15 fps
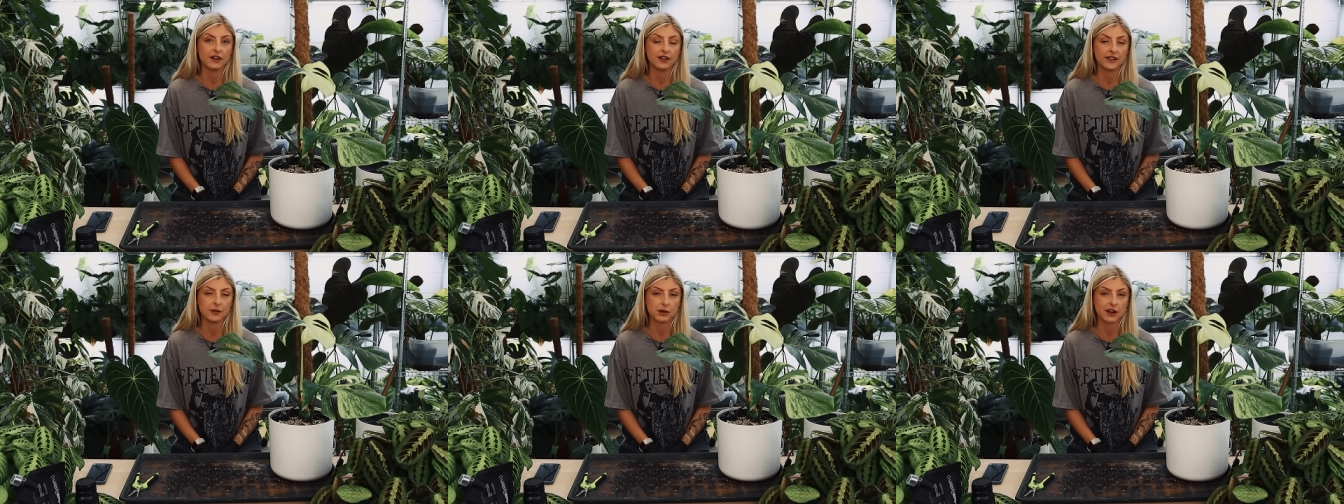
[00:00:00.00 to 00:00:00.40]

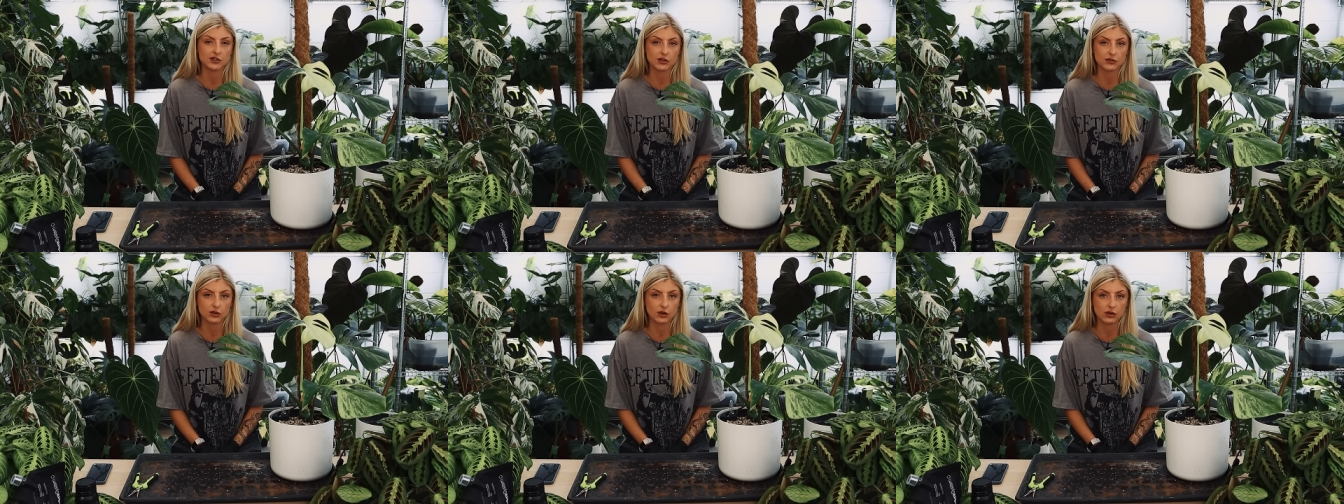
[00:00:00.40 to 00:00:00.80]
I've had the
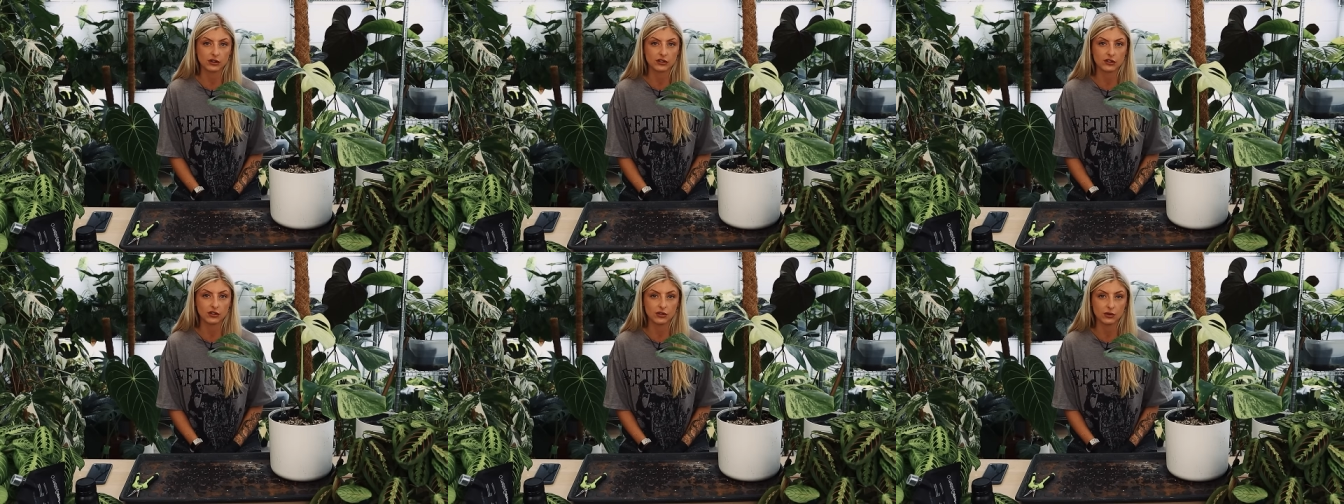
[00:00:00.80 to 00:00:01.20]
pleasure of
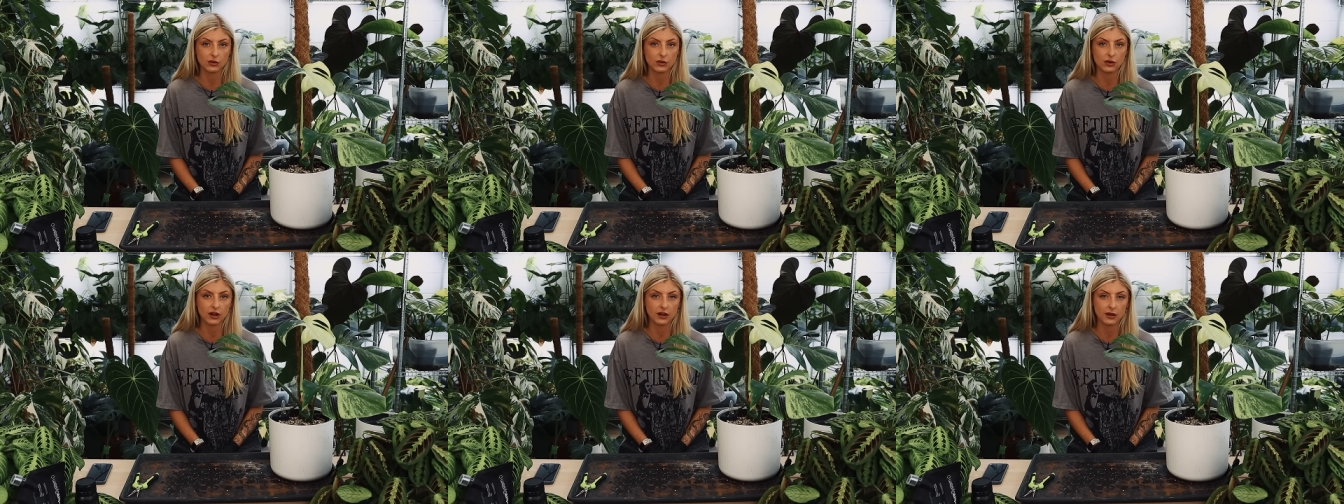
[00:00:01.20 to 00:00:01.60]
talking
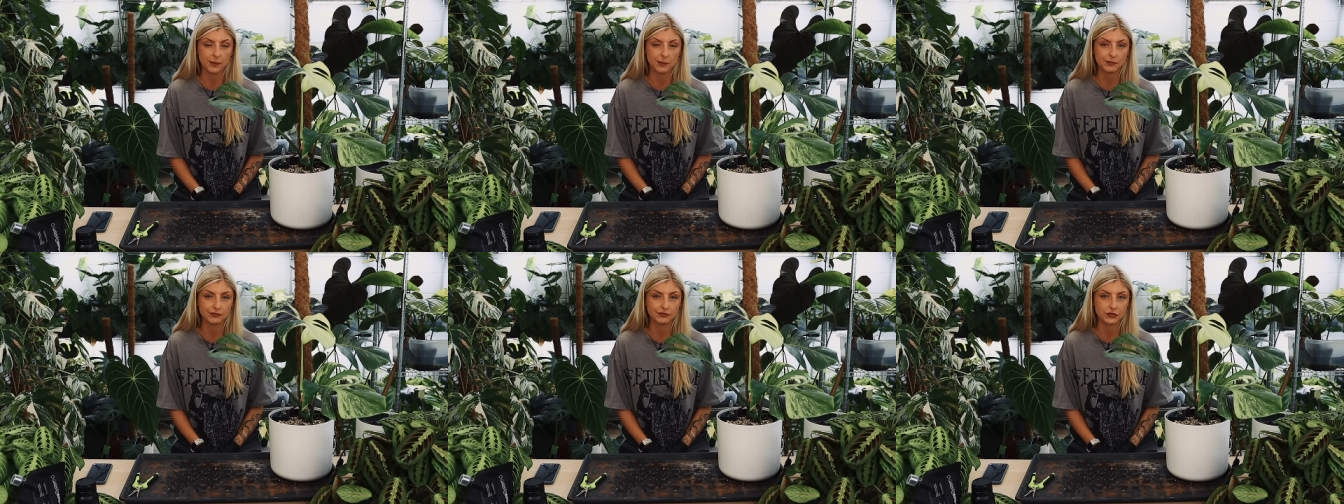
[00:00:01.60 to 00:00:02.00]
to
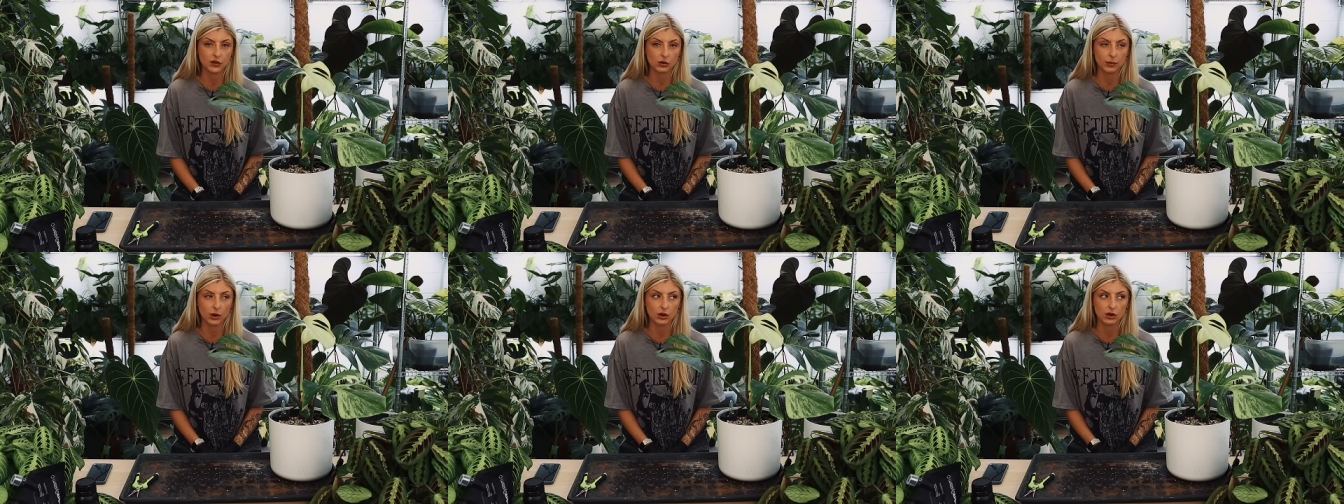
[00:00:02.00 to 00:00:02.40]
um,
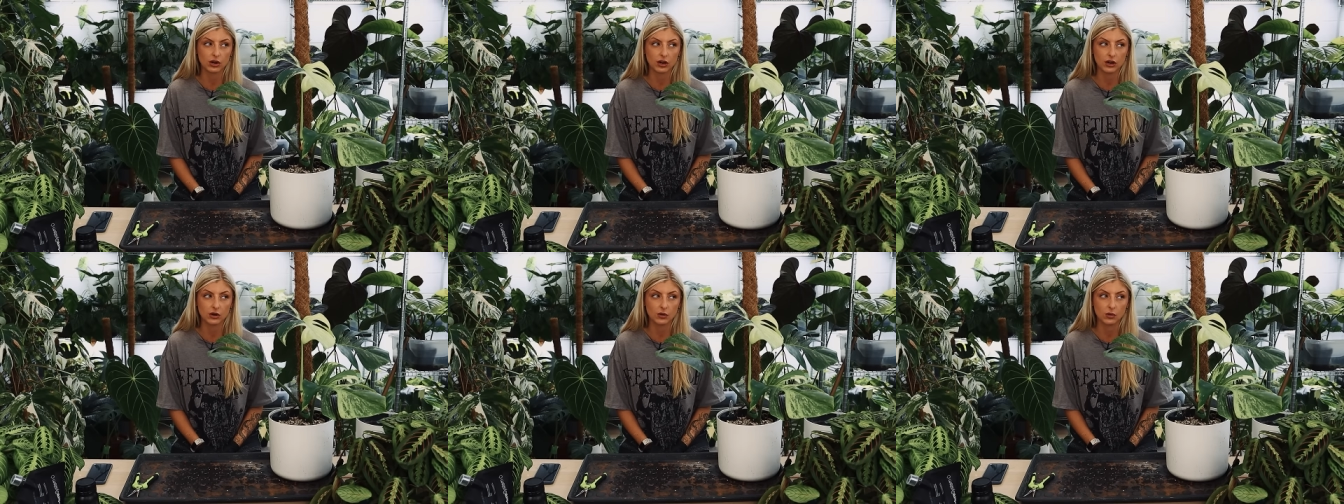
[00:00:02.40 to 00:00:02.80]
Doc
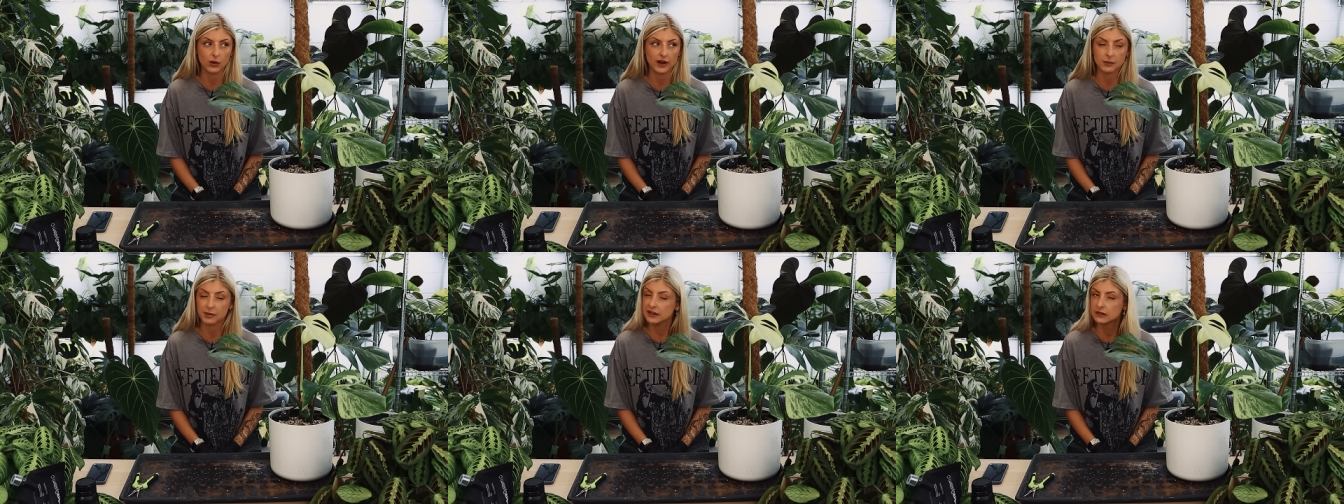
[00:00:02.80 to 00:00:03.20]
Block
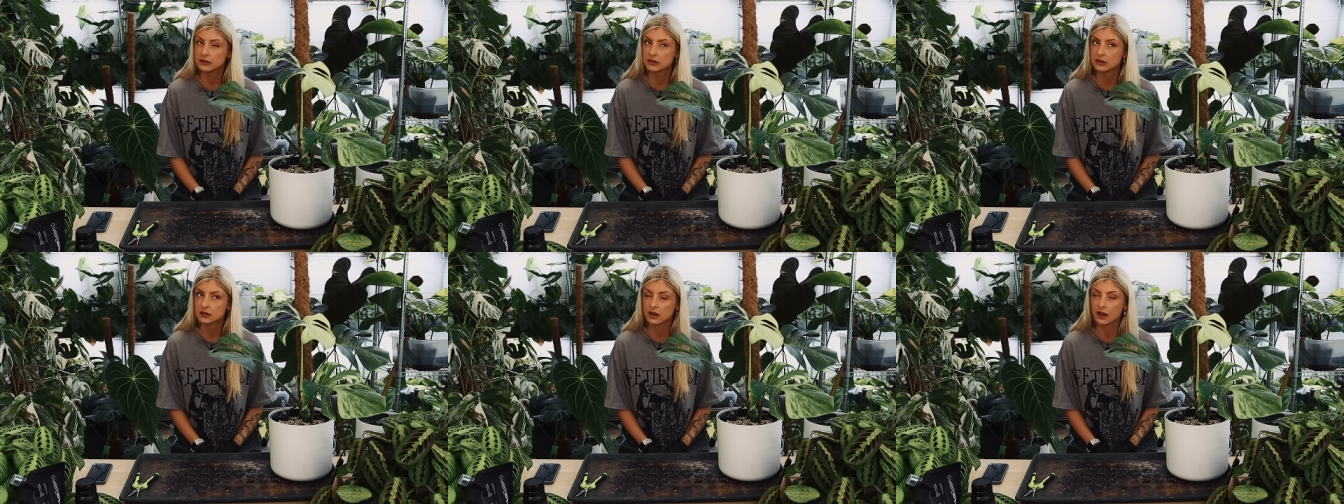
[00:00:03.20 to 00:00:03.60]
quite a
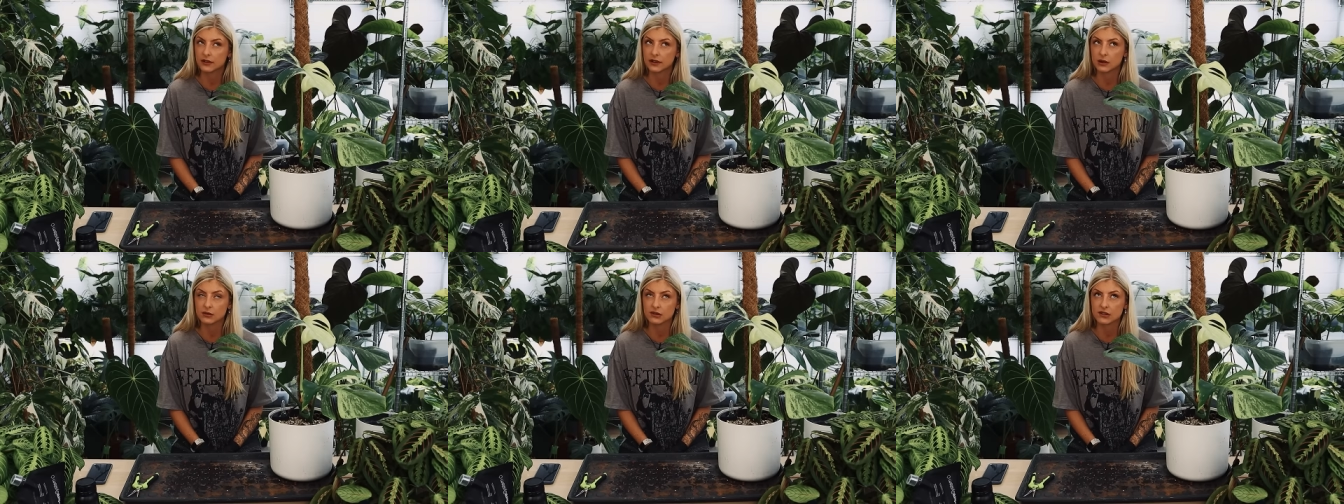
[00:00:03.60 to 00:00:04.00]
bit.
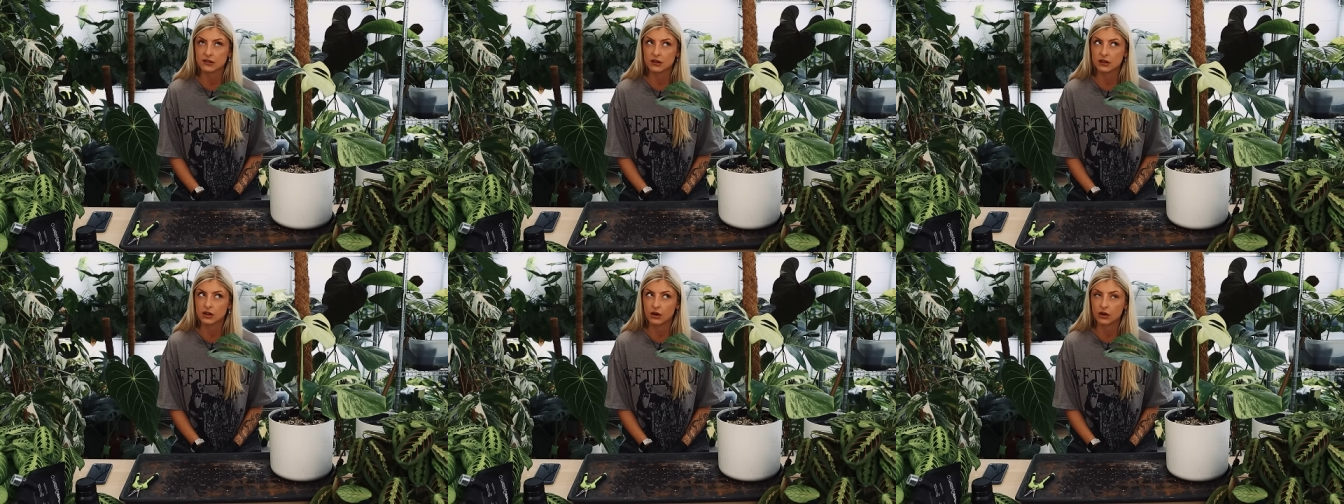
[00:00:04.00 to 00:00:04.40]
I think it
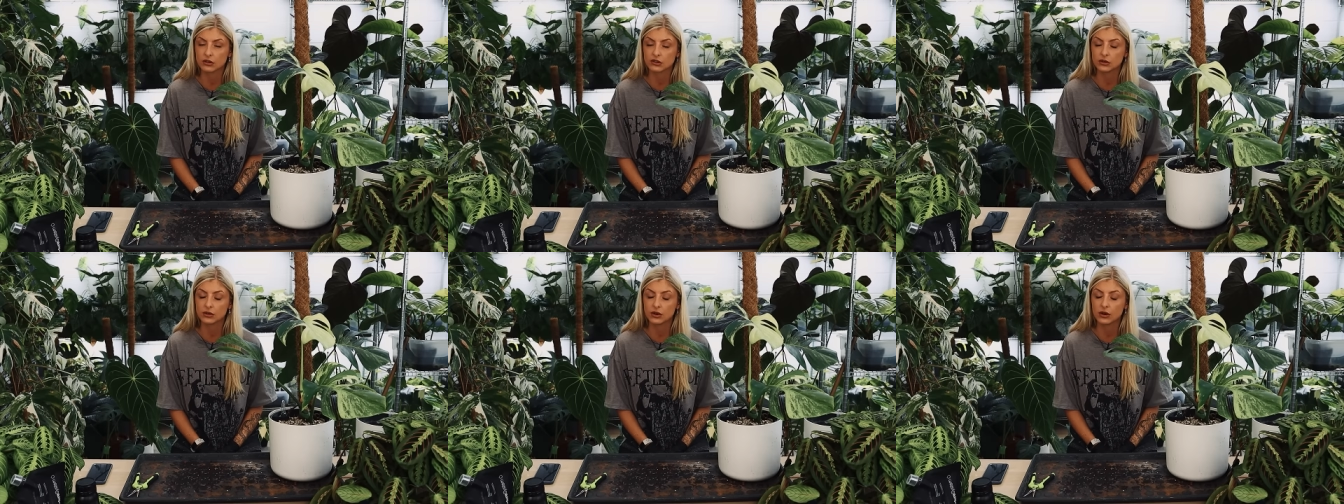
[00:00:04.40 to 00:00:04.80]
was a year
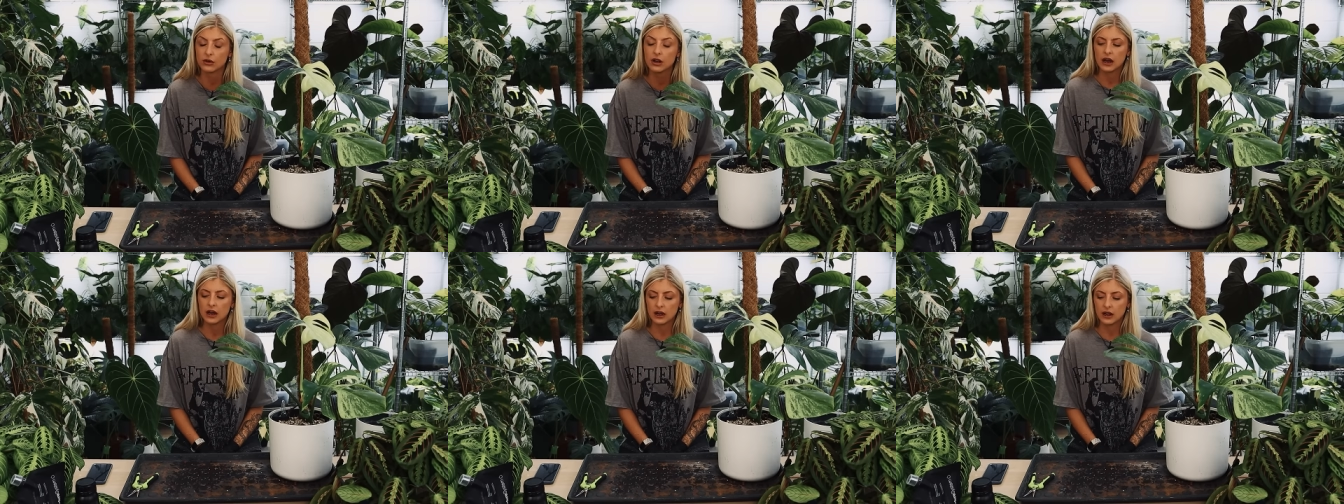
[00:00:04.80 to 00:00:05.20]
or two ago.